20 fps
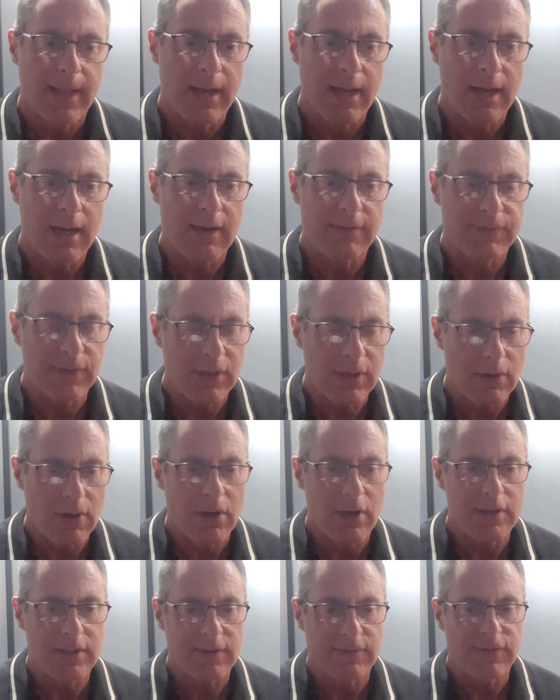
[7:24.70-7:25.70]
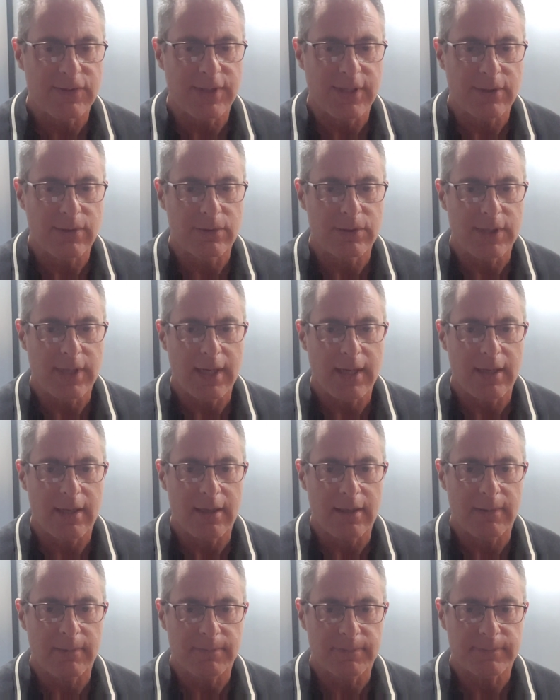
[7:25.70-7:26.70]
after your eyes have settled
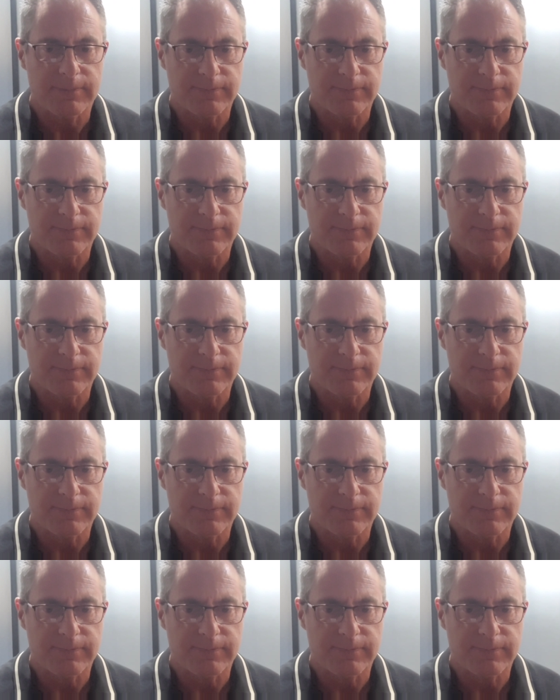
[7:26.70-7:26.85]
down,